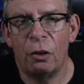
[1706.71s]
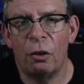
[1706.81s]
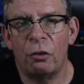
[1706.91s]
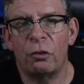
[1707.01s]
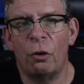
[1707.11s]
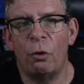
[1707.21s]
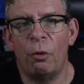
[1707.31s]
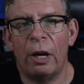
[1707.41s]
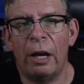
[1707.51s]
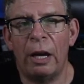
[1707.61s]

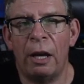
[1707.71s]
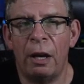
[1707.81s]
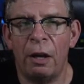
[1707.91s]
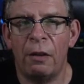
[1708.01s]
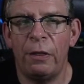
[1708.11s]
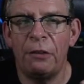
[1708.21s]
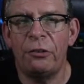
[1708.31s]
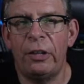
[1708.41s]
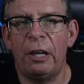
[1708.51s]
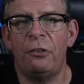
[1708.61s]
So
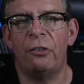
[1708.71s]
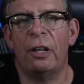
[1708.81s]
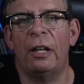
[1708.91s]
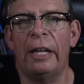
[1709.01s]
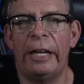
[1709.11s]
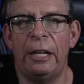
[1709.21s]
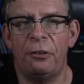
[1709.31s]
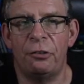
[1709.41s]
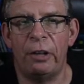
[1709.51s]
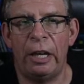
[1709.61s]
this is
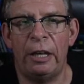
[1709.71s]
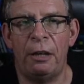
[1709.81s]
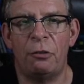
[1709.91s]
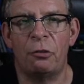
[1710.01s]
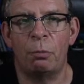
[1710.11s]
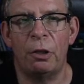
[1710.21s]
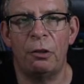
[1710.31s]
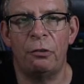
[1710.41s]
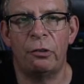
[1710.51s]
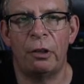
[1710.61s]
latest, and it
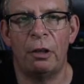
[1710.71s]
was,